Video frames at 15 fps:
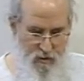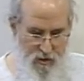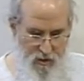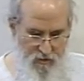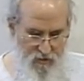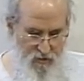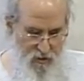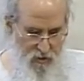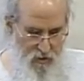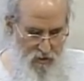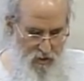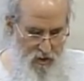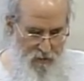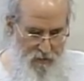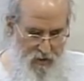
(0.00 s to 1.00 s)
And so you
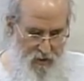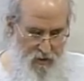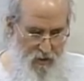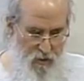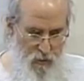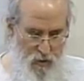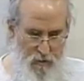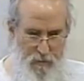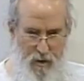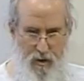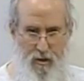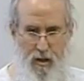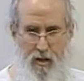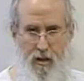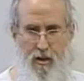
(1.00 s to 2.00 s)
think about what about
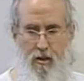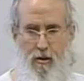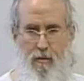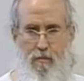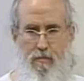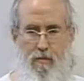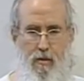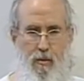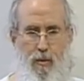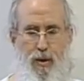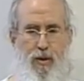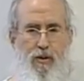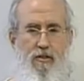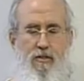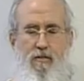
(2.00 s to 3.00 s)
like, you know, the
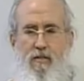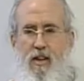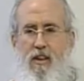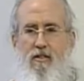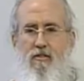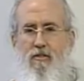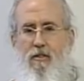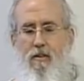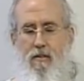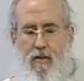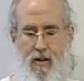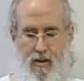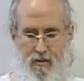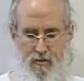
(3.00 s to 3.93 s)
wonders of nature, right?